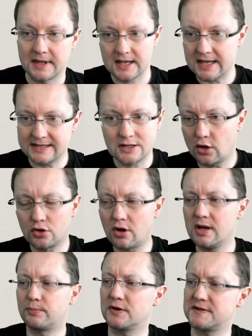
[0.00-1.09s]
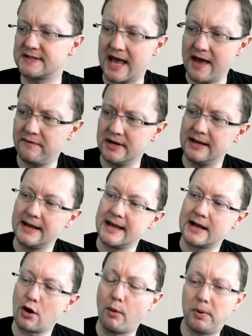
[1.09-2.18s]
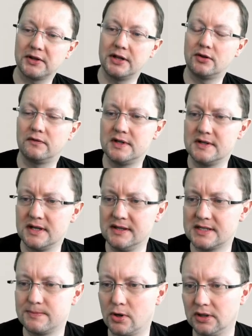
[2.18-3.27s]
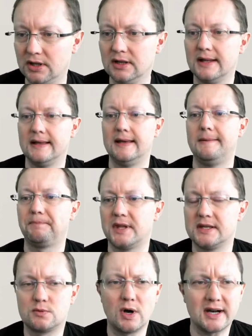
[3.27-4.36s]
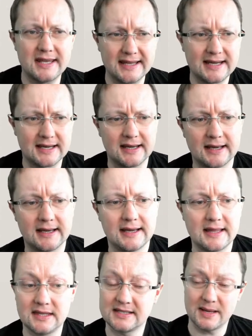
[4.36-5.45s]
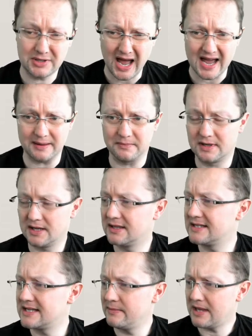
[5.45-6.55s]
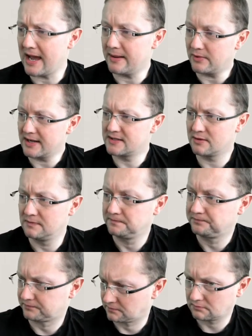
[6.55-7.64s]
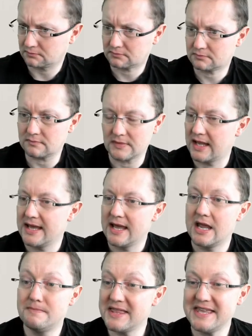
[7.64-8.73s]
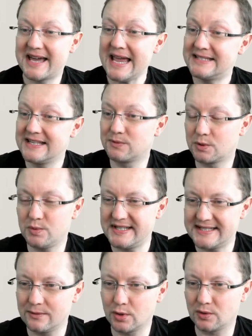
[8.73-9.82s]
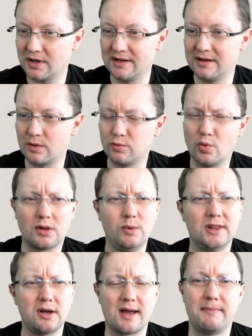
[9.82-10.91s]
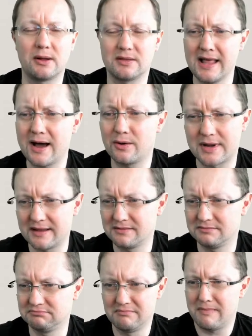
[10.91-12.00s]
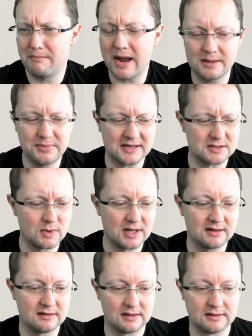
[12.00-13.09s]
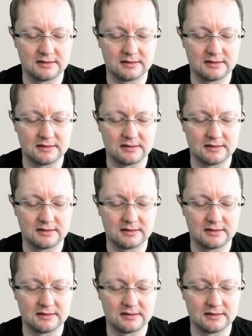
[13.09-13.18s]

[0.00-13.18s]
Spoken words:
It's an ongoing process. Every component of this in this model is working at the same time, right? So, in many cases, what we'll talk about now might be as well